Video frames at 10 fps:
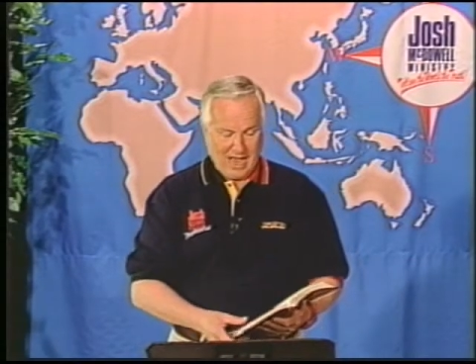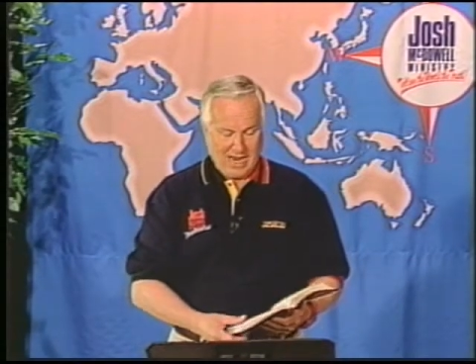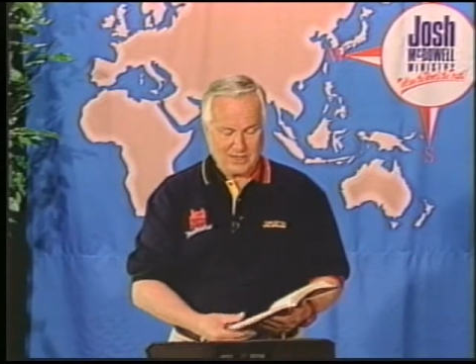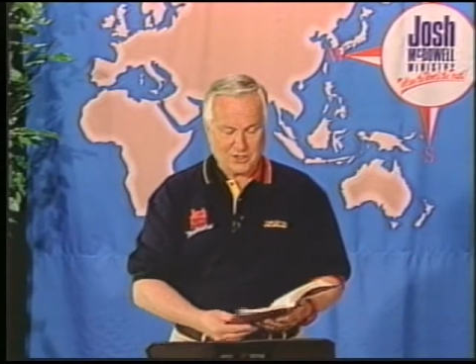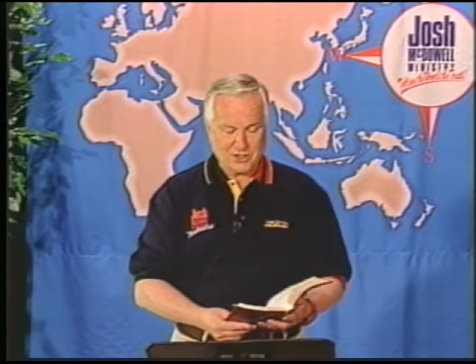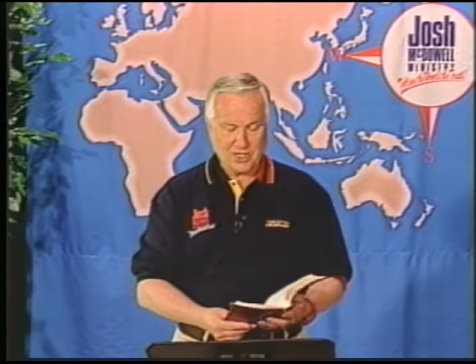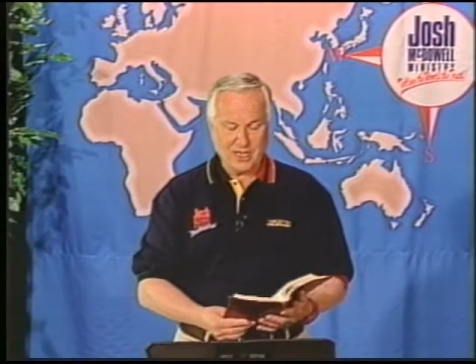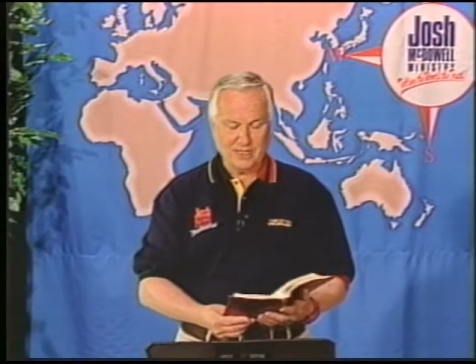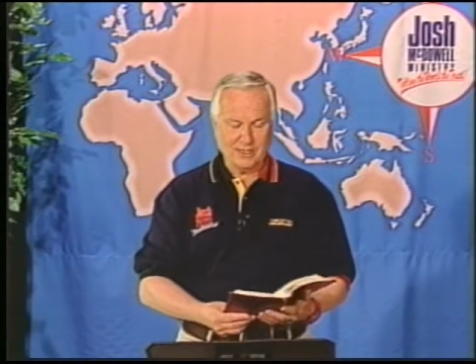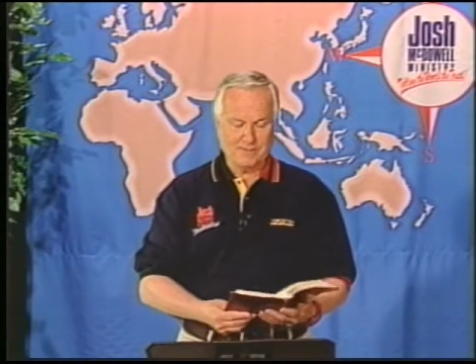and
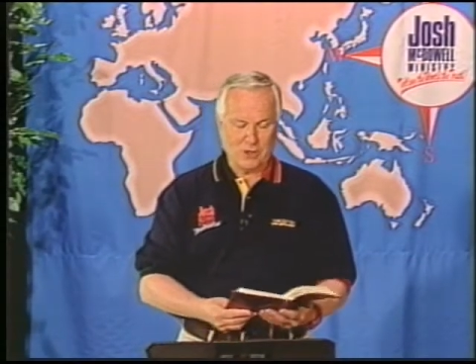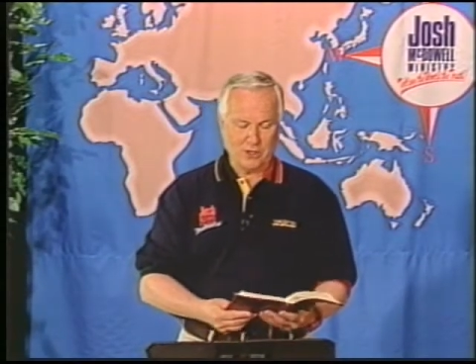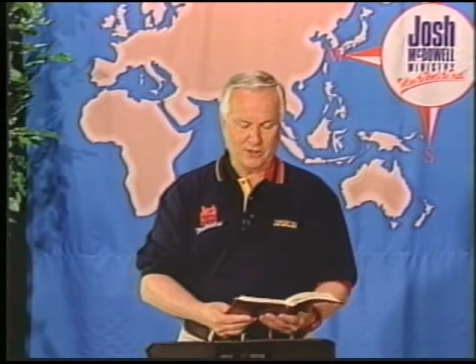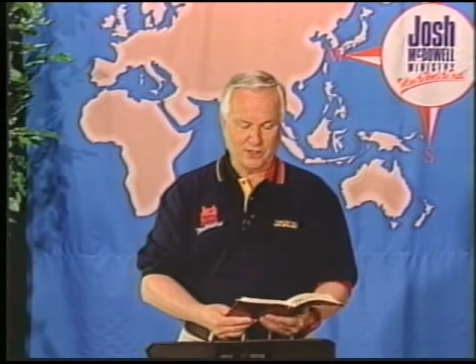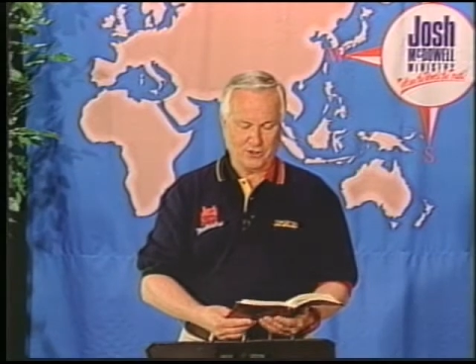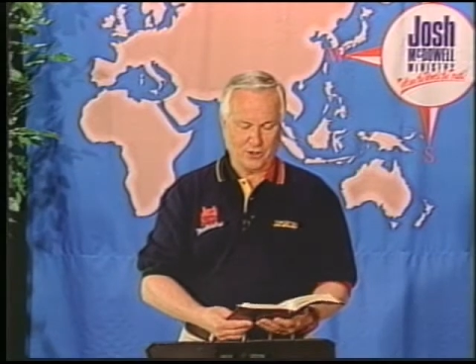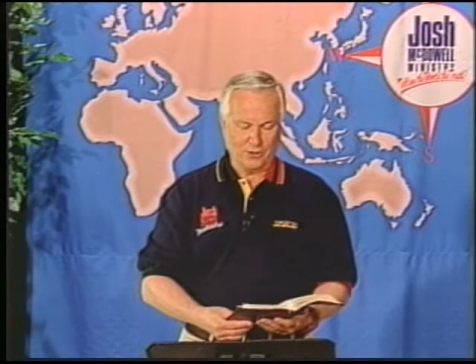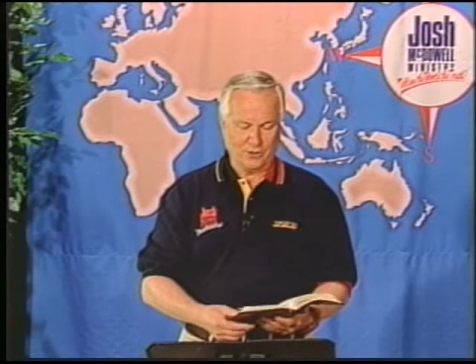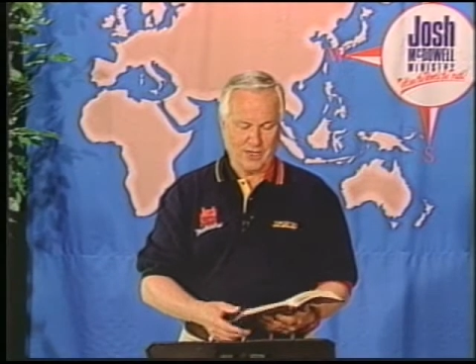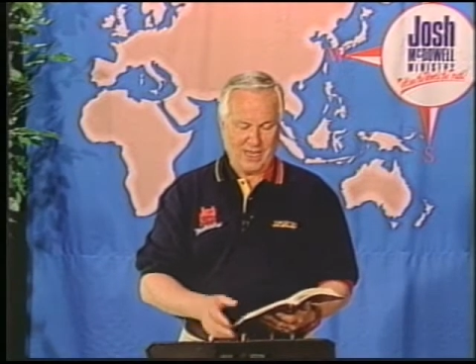seeing the
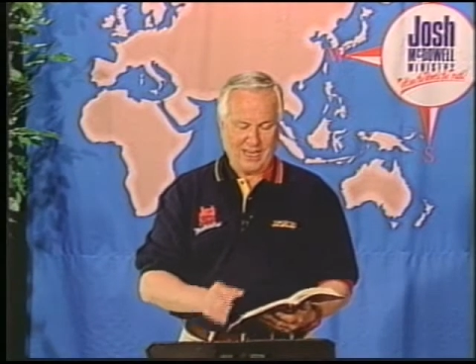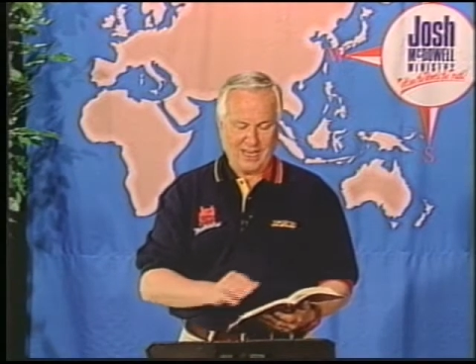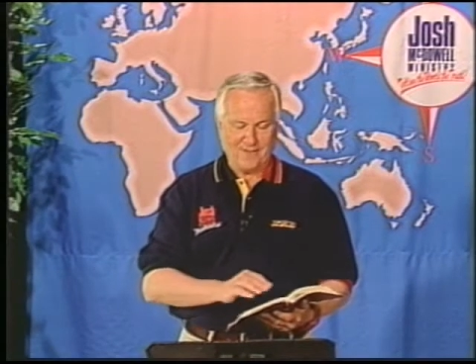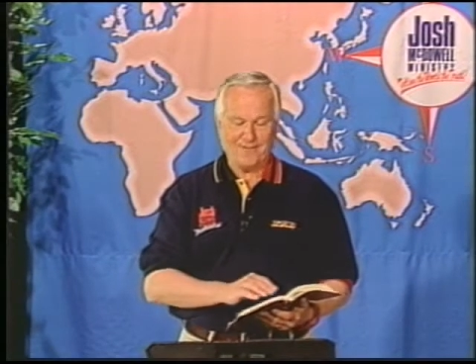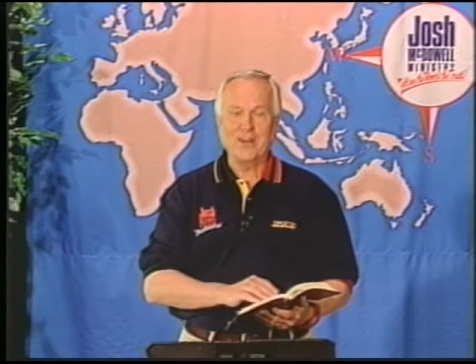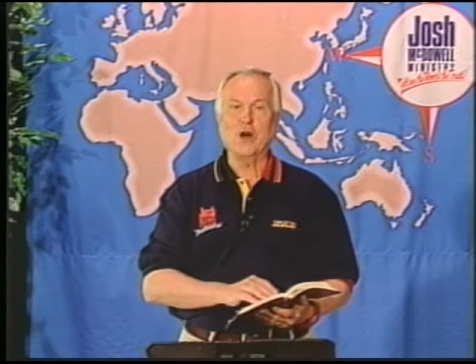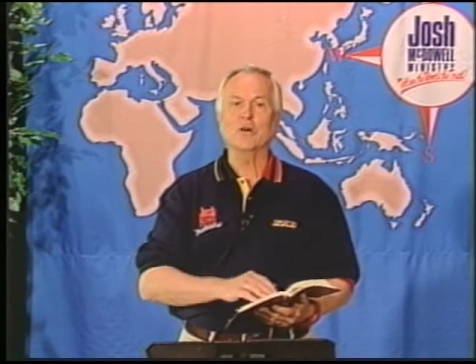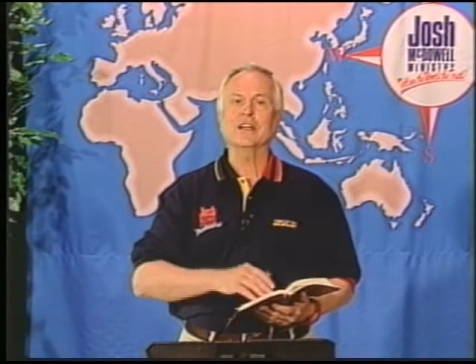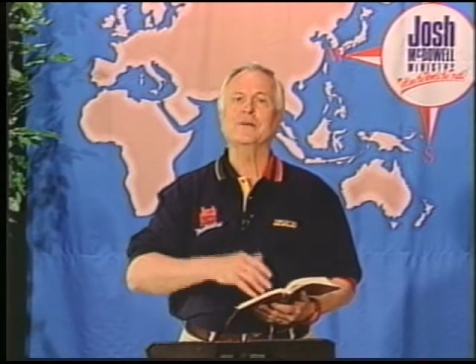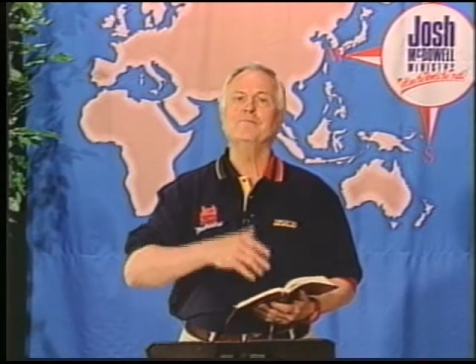multitude, he
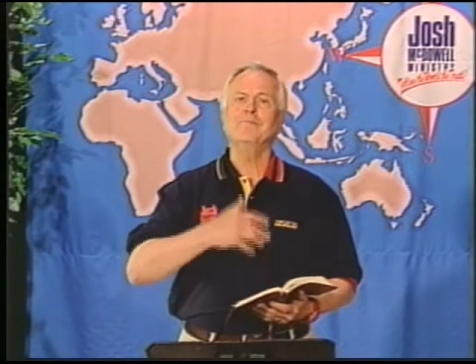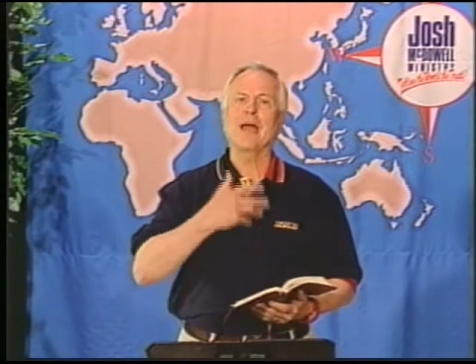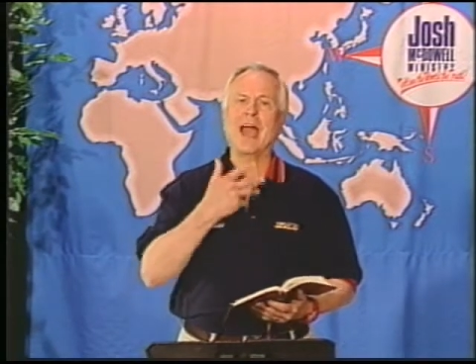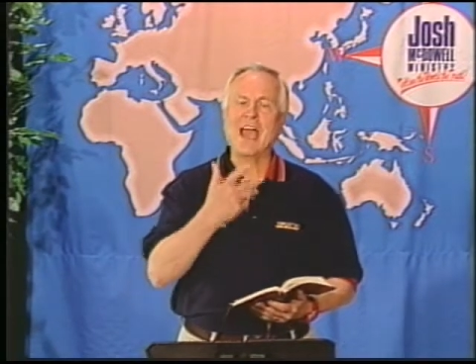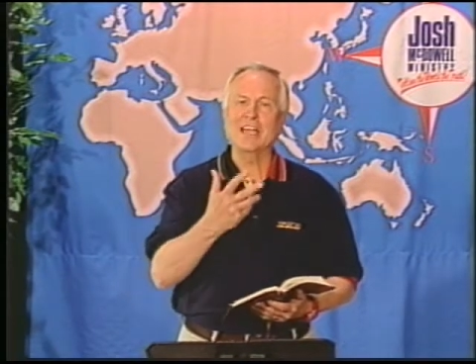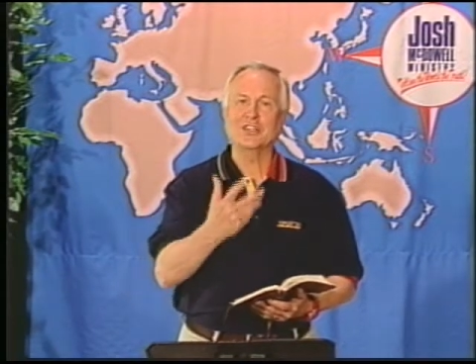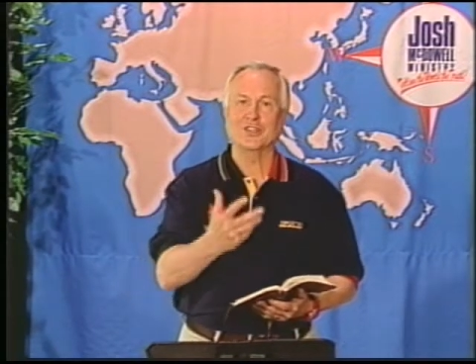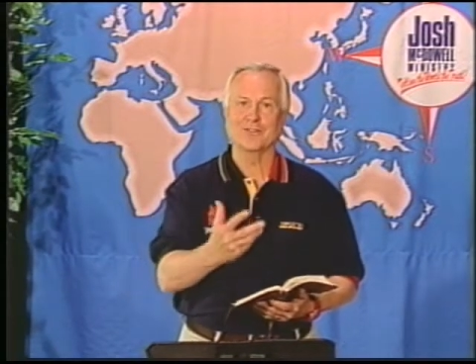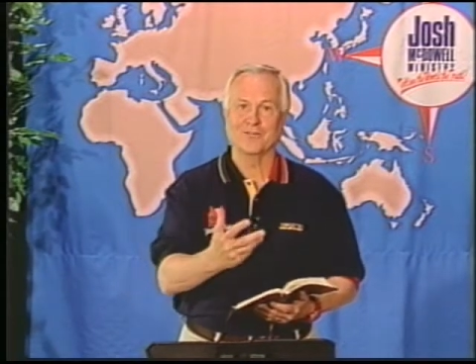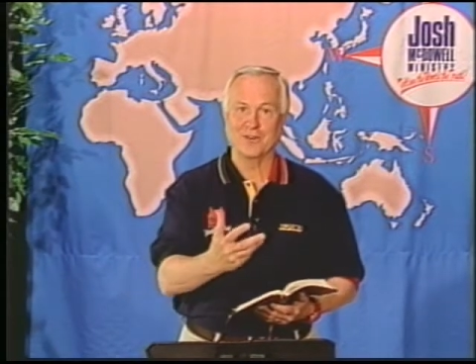felt
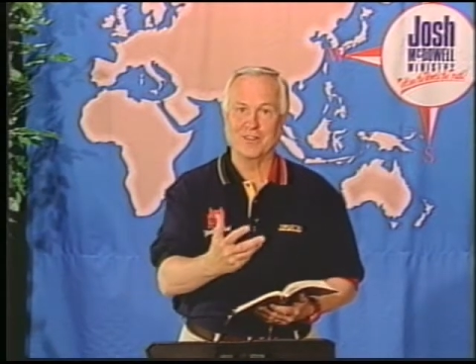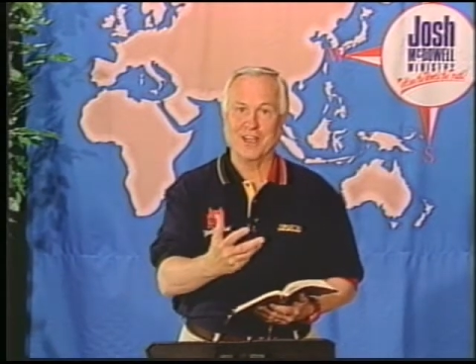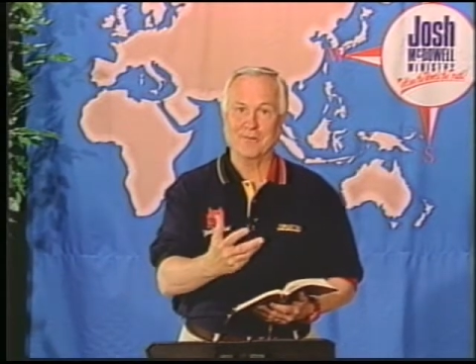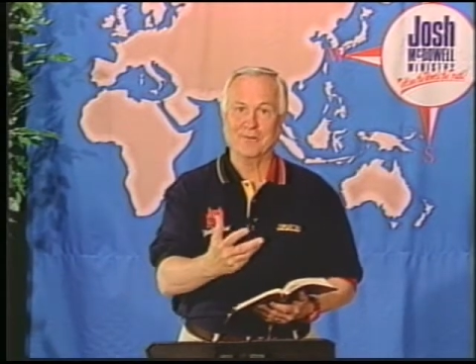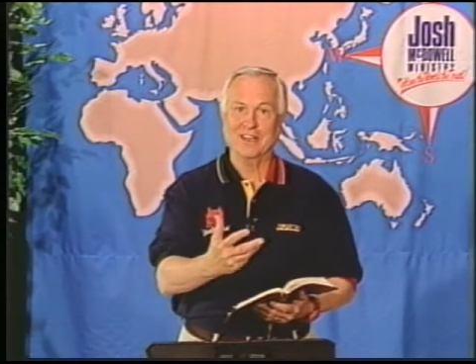compassion for them,